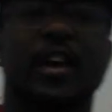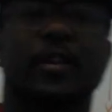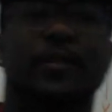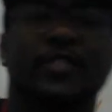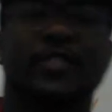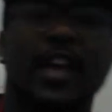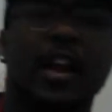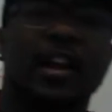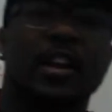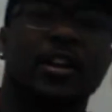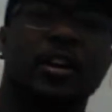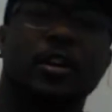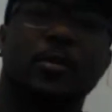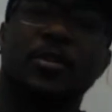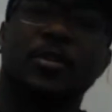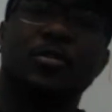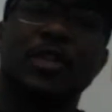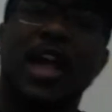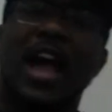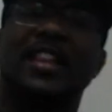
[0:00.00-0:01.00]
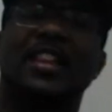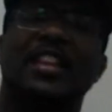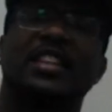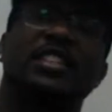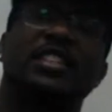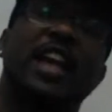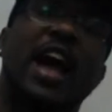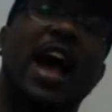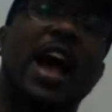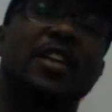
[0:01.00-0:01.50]
of telling them you got
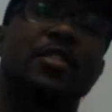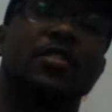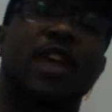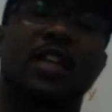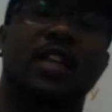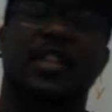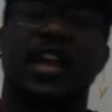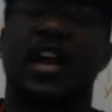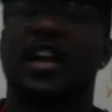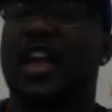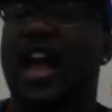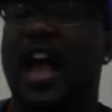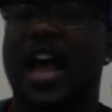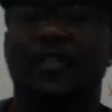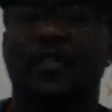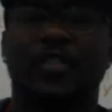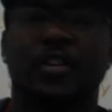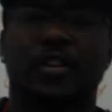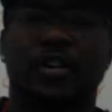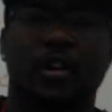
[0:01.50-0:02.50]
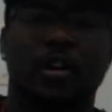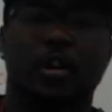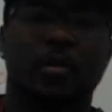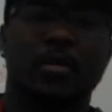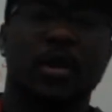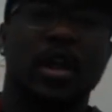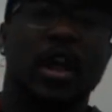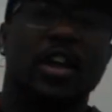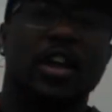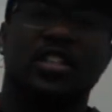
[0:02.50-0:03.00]
this guy, you got that guy, if he
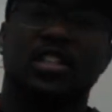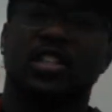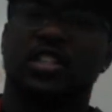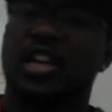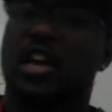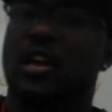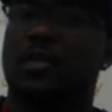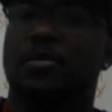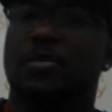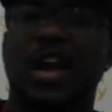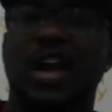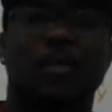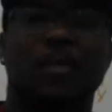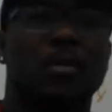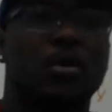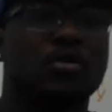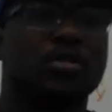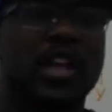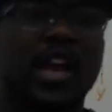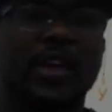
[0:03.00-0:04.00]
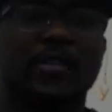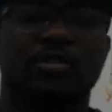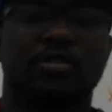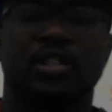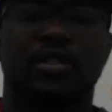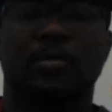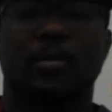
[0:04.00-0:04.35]
come, just tell them you got most dangerous